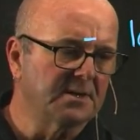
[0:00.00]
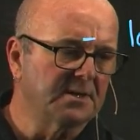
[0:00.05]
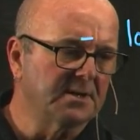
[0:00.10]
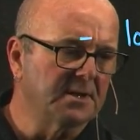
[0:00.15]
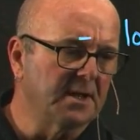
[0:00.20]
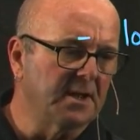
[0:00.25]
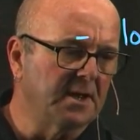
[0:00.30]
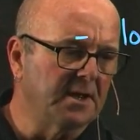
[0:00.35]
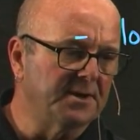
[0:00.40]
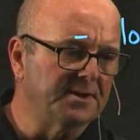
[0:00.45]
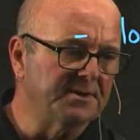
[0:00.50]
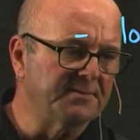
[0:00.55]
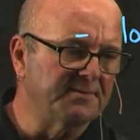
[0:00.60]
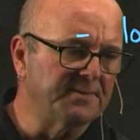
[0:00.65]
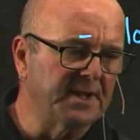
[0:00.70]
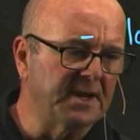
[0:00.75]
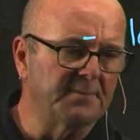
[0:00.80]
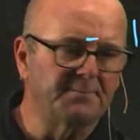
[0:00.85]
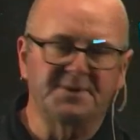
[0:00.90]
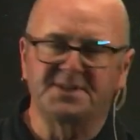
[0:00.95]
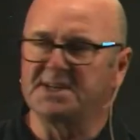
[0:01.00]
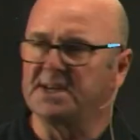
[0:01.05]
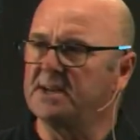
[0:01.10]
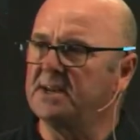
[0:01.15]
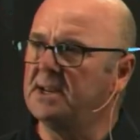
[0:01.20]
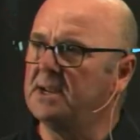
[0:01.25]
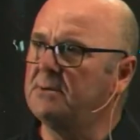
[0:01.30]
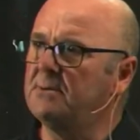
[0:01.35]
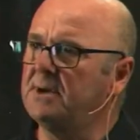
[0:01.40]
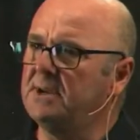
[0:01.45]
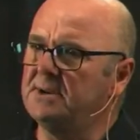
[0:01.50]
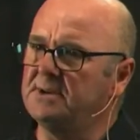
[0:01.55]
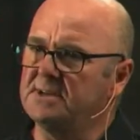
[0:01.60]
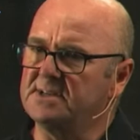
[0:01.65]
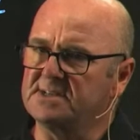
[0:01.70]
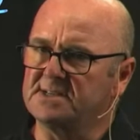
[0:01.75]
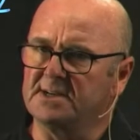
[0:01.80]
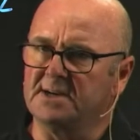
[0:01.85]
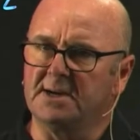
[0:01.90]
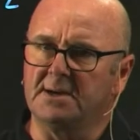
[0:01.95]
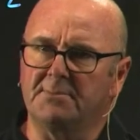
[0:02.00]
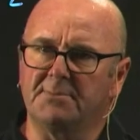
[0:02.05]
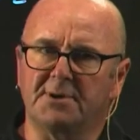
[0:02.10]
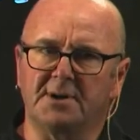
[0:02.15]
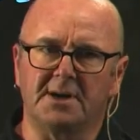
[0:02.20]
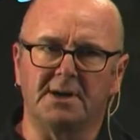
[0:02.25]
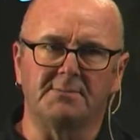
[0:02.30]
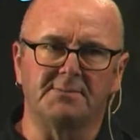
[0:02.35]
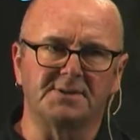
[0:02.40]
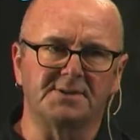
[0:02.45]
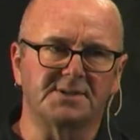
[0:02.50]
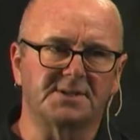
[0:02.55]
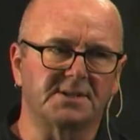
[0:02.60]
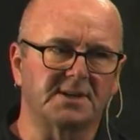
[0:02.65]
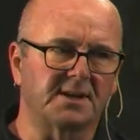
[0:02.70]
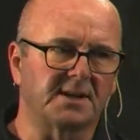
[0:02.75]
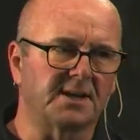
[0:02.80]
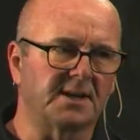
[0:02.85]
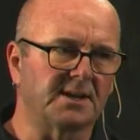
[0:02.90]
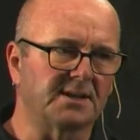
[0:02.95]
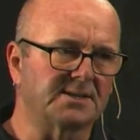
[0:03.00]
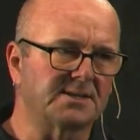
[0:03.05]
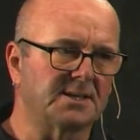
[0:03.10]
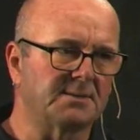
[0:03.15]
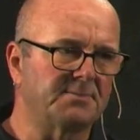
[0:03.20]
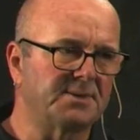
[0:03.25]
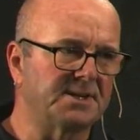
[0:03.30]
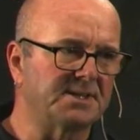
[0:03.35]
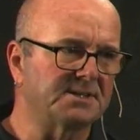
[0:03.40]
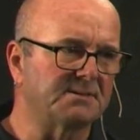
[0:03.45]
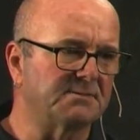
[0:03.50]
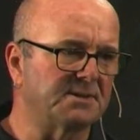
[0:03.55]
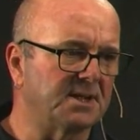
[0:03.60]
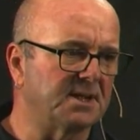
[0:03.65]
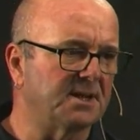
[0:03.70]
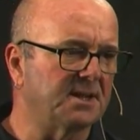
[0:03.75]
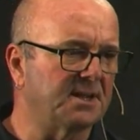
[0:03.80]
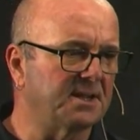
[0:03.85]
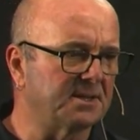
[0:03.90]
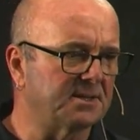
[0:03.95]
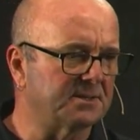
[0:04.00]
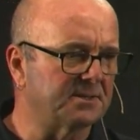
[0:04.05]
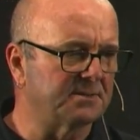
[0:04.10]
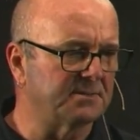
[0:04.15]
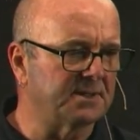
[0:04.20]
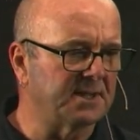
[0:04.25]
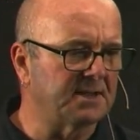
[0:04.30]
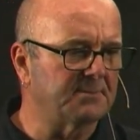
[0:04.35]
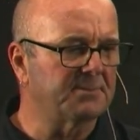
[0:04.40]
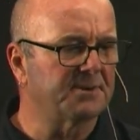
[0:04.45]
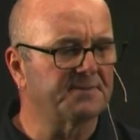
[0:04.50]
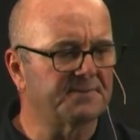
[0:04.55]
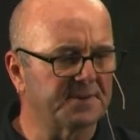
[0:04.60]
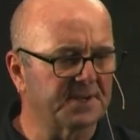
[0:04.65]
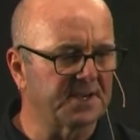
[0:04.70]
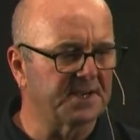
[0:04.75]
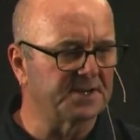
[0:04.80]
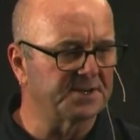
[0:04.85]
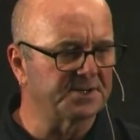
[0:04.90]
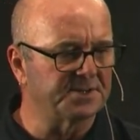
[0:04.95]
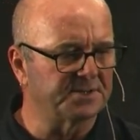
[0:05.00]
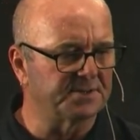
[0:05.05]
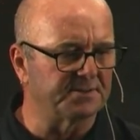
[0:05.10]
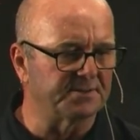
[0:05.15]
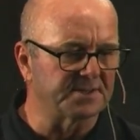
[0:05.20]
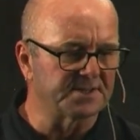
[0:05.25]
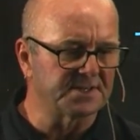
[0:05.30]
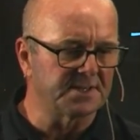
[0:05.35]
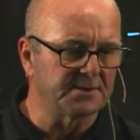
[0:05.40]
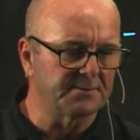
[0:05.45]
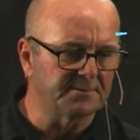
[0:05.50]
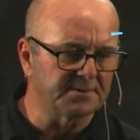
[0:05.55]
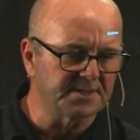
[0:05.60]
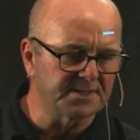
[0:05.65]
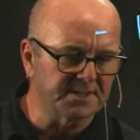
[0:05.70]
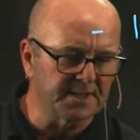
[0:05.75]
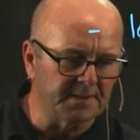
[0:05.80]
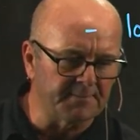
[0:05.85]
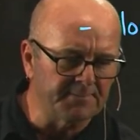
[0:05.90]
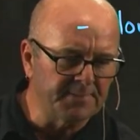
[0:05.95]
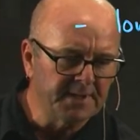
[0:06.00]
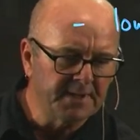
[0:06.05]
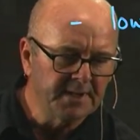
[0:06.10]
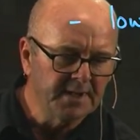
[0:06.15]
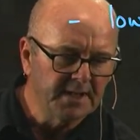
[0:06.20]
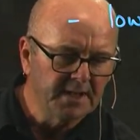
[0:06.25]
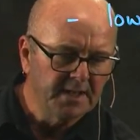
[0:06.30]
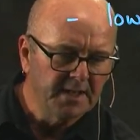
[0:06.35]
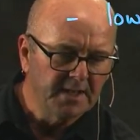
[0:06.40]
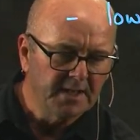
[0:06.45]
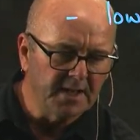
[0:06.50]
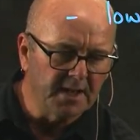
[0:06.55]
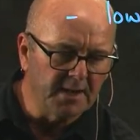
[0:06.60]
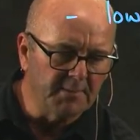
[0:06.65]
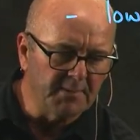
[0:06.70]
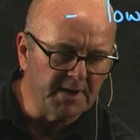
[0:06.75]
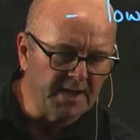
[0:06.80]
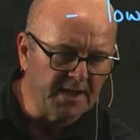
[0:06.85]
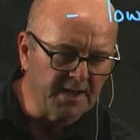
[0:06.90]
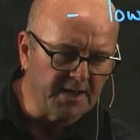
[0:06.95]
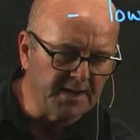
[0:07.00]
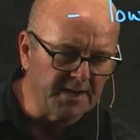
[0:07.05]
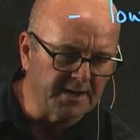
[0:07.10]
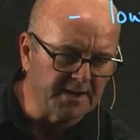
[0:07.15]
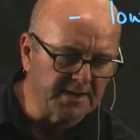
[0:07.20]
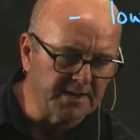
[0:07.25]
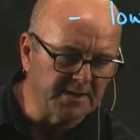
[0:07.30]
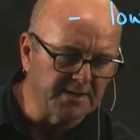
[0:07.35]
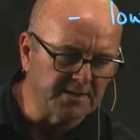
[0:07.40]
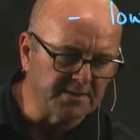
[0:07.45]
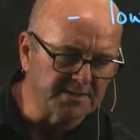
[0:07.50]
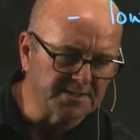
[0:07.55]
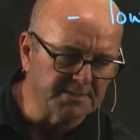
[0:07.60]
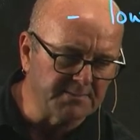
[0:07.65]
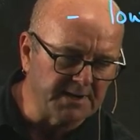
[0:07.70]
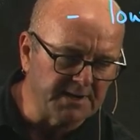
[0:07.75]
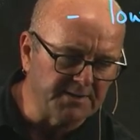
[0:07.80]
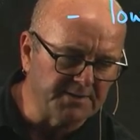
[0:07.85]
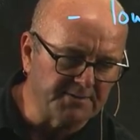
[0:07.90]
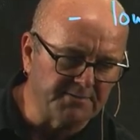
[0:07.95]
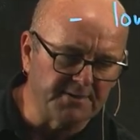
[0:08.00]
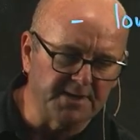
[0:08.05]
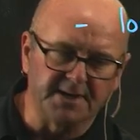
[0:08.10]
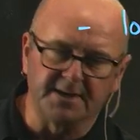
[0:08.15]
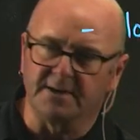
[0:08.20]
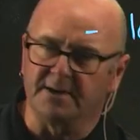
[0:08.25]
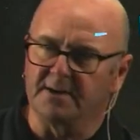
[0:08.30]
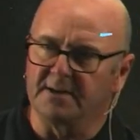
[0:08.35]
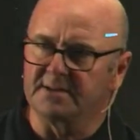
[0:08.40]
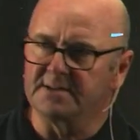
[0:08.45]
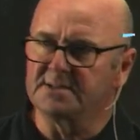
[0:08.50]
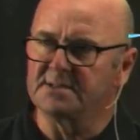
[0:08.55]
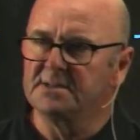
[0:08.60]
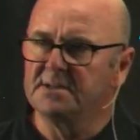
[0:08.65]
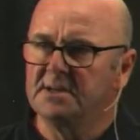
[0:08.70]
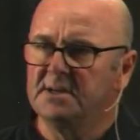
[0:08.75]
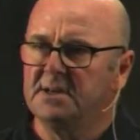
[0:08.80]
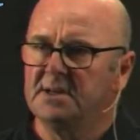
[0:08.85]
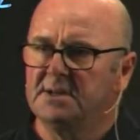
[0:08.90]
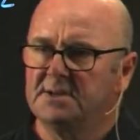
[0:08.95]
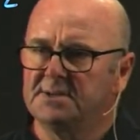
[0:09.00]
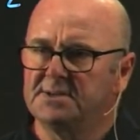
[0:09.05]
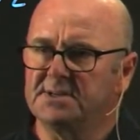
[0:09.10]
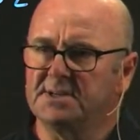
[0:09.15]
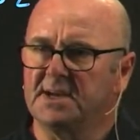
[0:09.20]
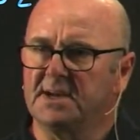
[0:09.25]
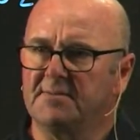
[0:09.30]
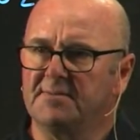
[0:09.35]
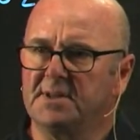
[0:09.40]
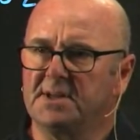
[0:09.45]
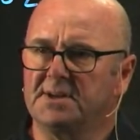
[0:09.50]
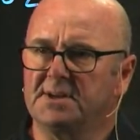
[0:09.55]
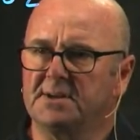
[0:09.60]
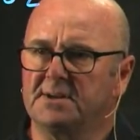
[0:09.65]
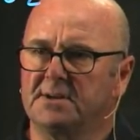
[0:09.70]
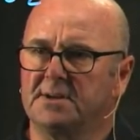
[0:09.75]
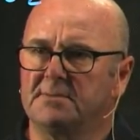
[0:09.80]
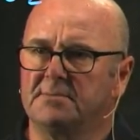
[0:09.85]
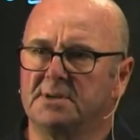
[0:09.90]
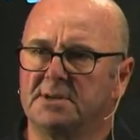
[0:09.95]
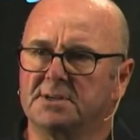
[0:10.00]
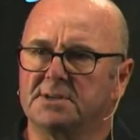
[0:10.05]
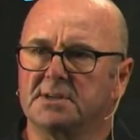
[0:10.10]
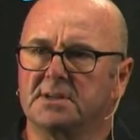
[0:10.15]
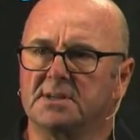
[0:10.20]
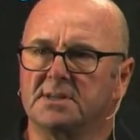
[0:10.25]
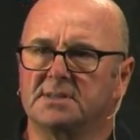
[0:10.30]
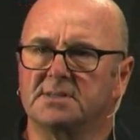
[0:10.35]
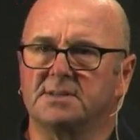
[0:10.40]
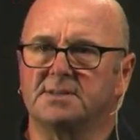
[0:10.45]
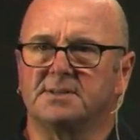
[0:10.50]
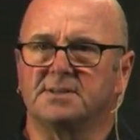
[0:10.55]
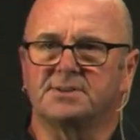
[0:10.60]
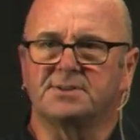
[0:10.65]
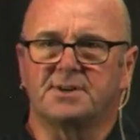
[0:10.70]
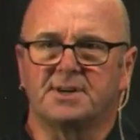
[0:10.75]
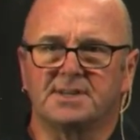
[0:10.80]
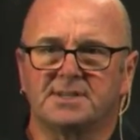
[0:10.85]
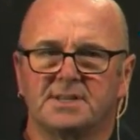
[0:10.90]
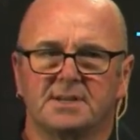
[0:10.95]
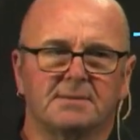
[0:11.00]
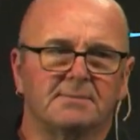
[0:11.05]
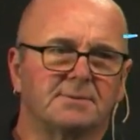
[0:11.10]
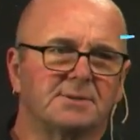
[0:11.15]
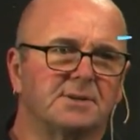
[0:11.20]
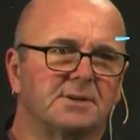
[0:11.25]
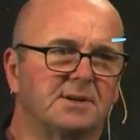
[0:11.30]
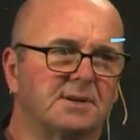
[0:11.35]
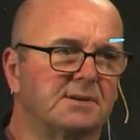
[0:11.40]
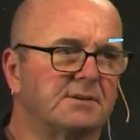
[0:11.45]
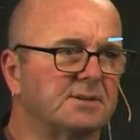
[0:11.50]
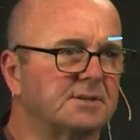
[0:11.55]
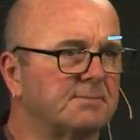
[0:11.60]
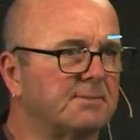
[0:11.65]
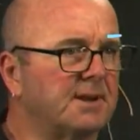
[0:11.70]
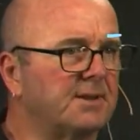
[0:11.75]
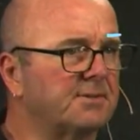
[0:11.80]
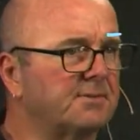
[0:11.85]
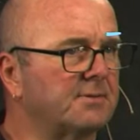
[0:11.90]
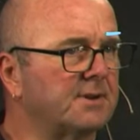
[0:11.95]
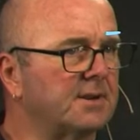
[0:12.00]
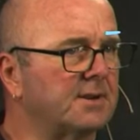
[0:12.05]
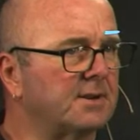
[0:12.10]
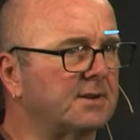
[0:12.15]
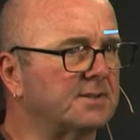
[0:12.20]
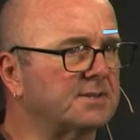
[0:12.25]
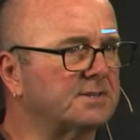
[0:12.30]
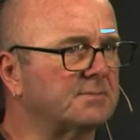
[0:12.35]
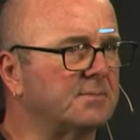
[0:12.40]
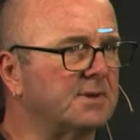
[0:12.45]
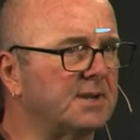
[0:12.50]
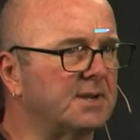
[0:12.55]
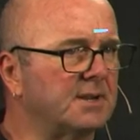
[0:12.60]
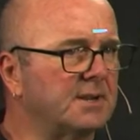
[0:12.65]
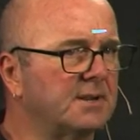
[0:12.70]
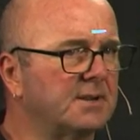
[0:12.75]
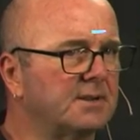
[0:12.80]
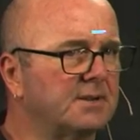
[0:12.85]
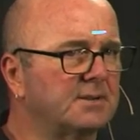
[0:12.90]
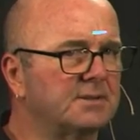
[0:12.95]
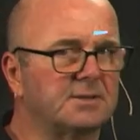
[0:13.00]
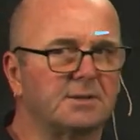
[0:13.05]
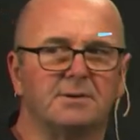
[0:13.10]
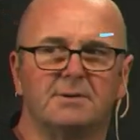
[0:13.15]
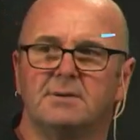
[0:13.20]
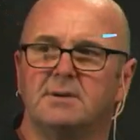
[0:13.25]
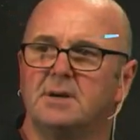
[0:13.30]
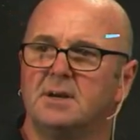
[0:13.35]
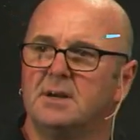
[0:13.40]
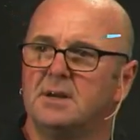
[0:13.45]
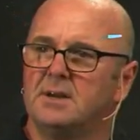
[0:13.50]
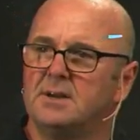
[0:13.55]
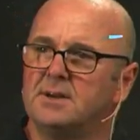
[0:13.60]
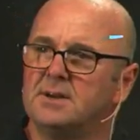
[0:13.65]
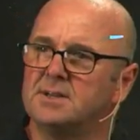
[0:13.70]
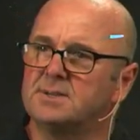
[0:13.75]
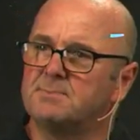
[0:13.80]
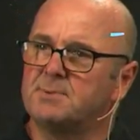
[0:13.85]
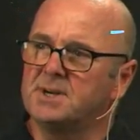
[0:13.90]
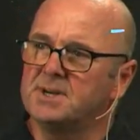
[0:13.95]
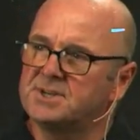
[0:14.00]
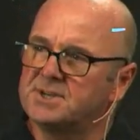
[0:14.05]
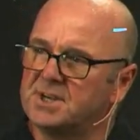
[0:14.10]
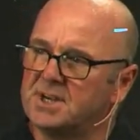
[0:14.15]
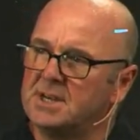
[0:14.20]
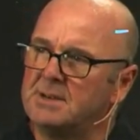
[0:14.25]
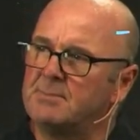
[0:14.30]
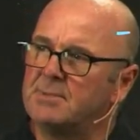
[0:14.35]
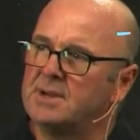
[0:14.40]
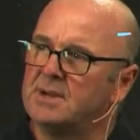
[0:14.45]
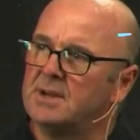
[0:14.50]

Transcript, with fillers: uh, develop a technique where you design primers against that piece of DNA, do the amplification, do the sequencing, um, and it can cost about $3 to have that done commercially. So this trace that I'm showing costs about $3 to make. So it's pretty cheap.